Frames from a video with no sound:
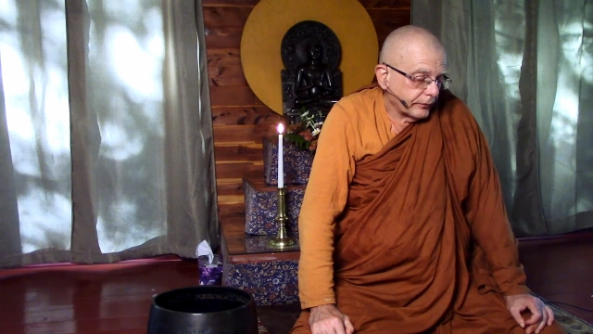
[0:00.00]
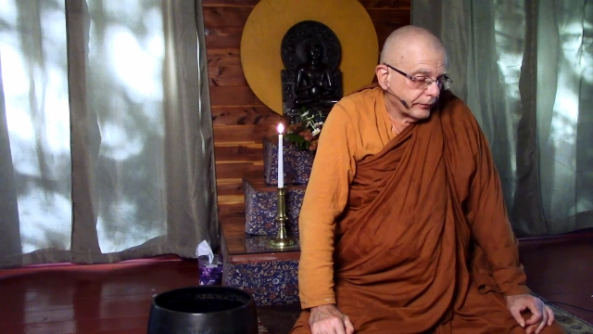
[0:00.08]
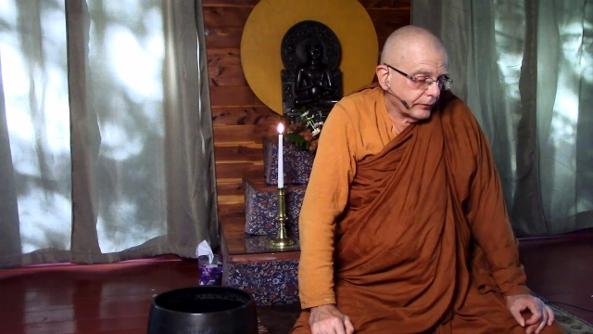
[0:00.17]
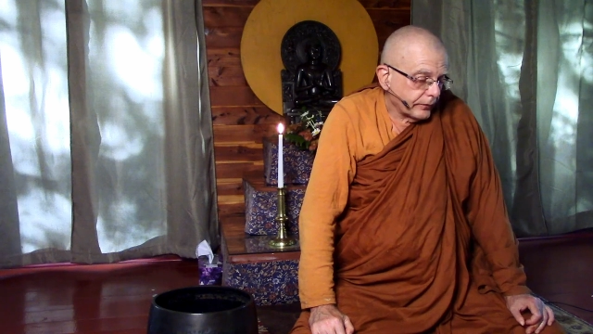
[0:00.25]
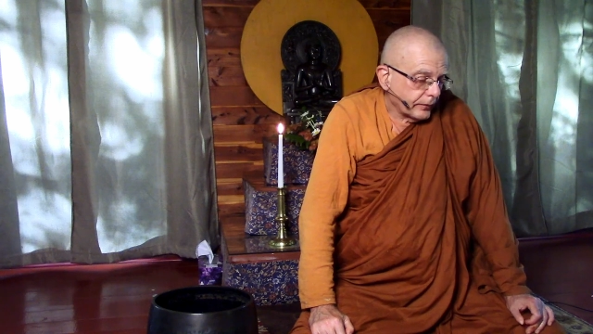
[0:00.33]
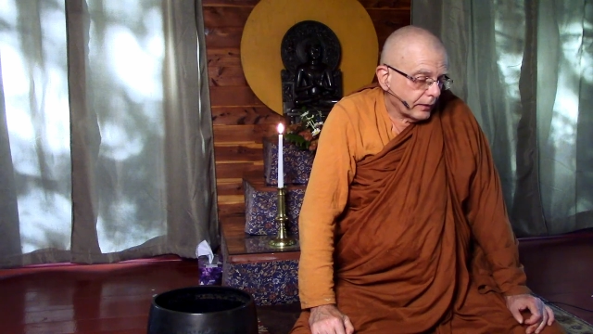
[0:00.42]

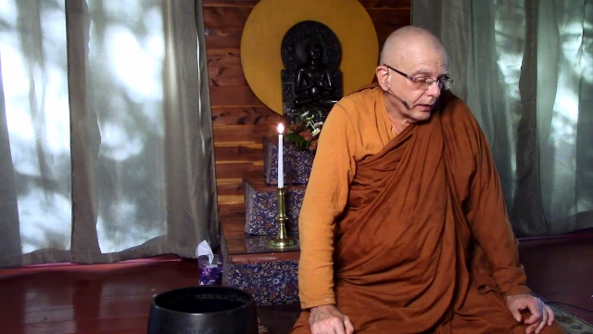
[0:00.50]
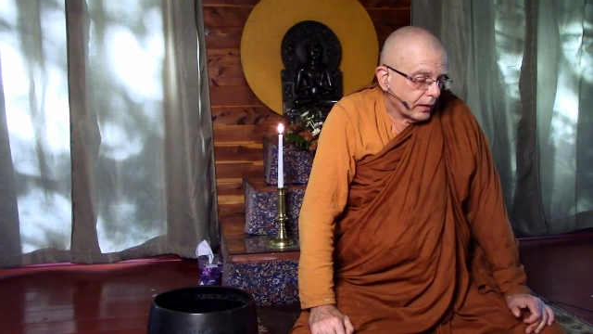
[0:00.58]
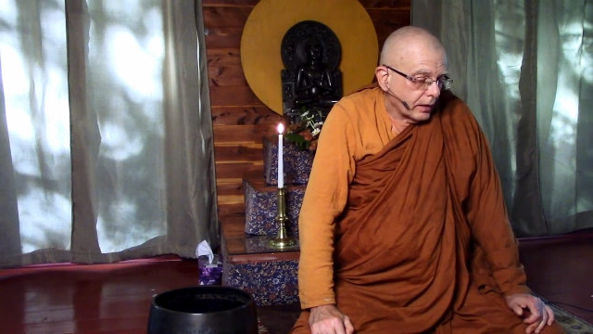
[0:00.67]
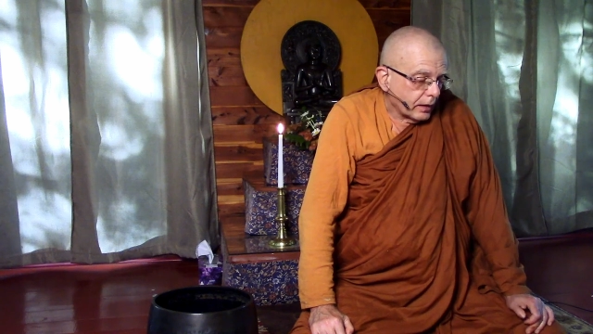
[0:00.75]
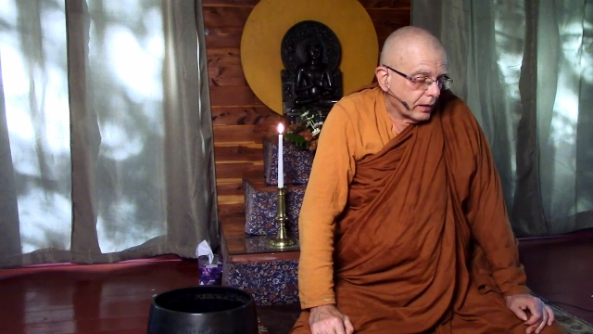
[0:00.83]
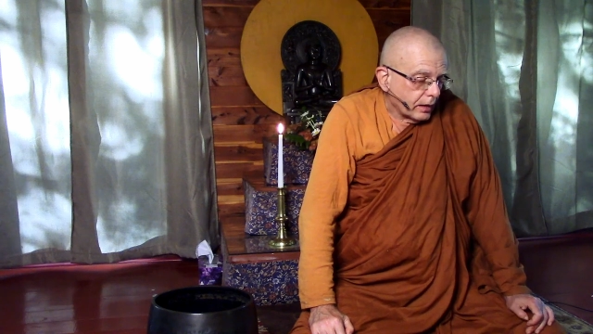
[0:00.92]

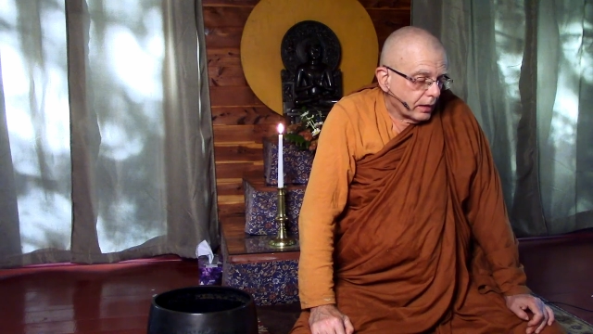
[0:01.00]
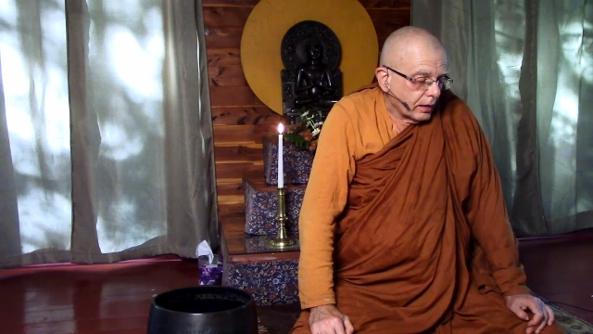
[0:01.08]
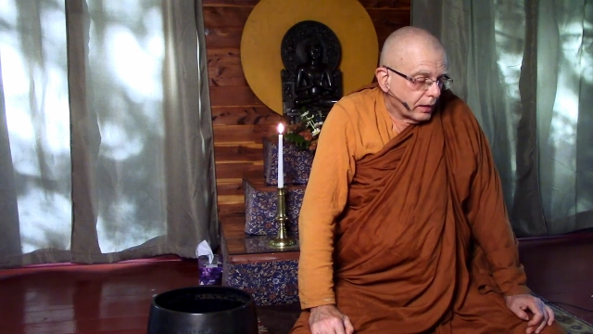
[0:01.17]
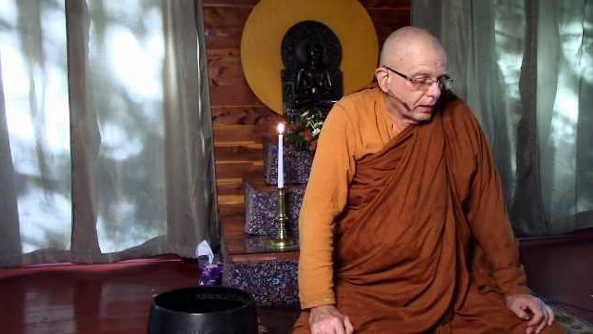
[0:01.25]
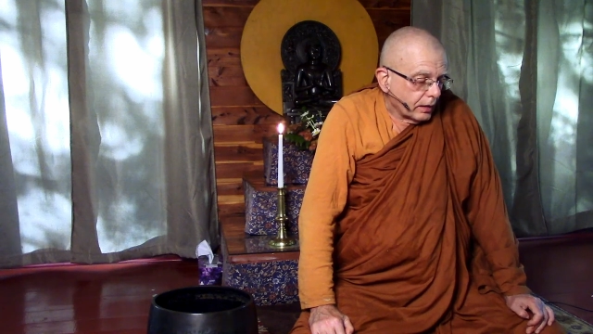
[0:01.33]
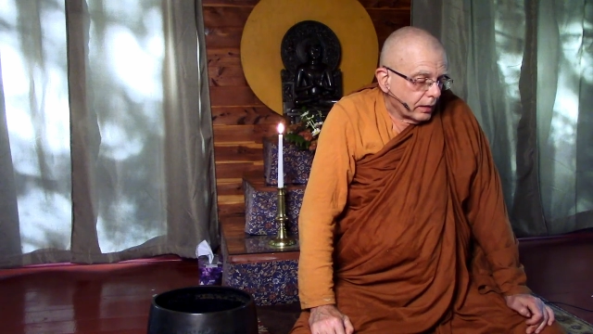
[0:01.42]

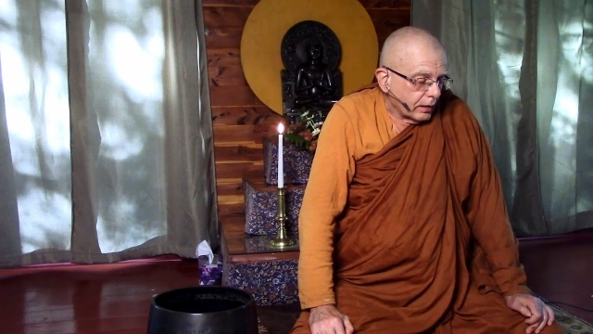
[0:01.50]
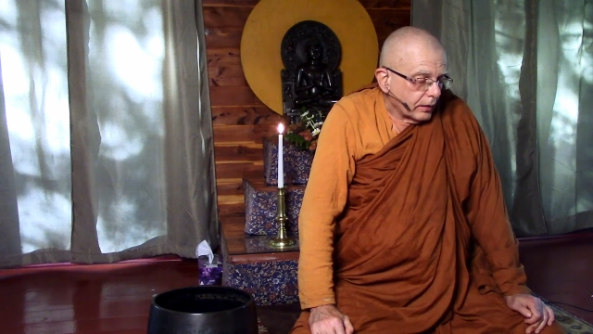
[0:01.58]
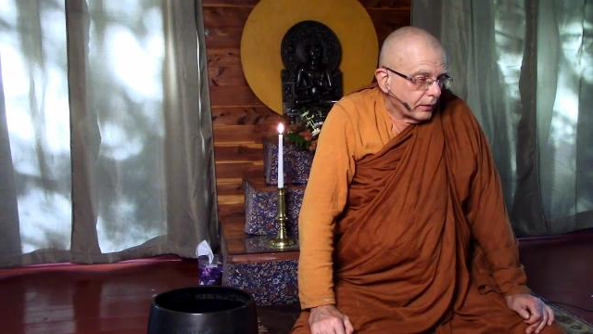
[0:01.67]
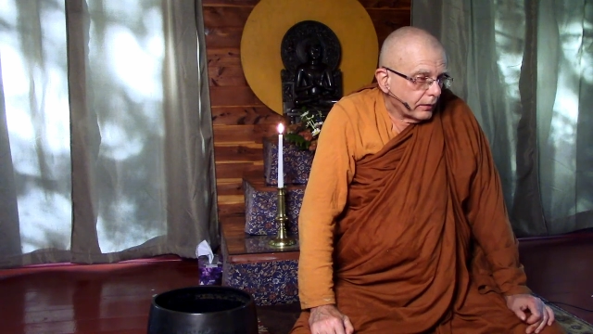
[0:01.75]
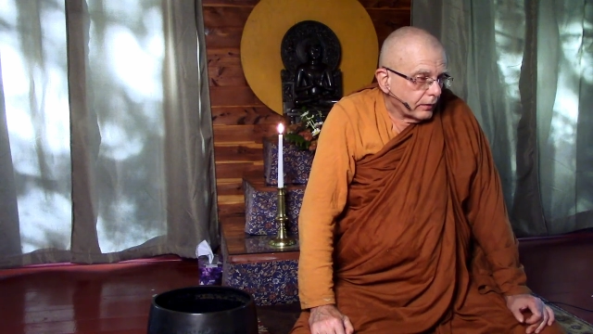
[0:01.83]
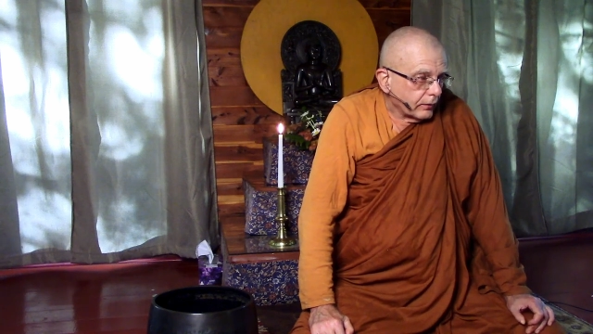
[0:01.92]

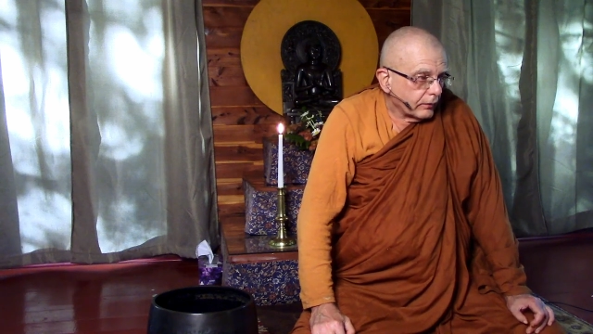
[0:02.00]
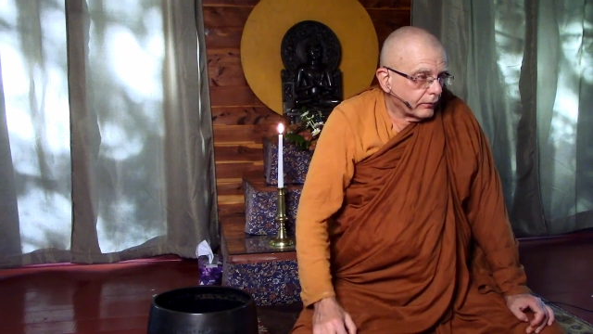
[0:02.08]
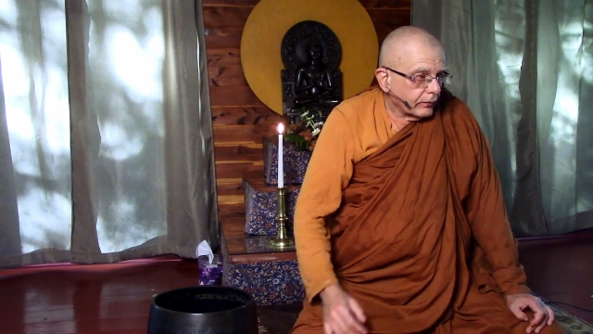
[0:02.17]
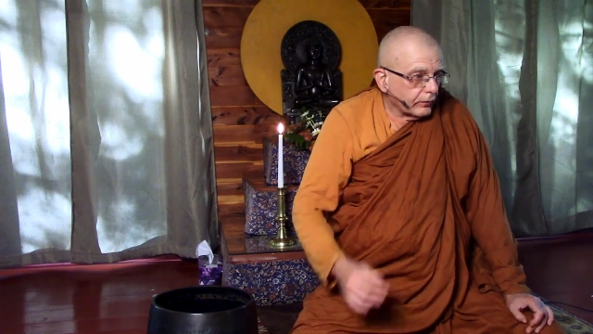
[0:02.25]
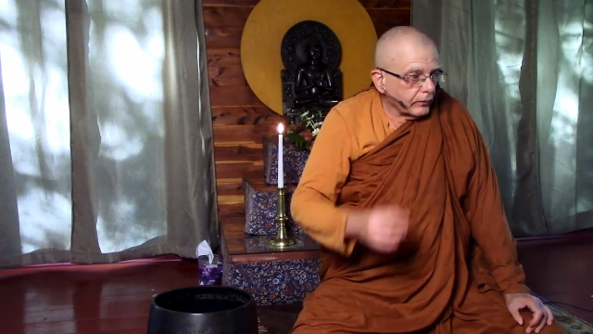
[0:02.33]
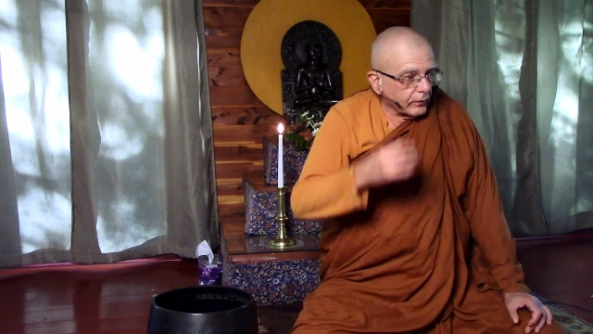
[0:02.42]
(no one is talking)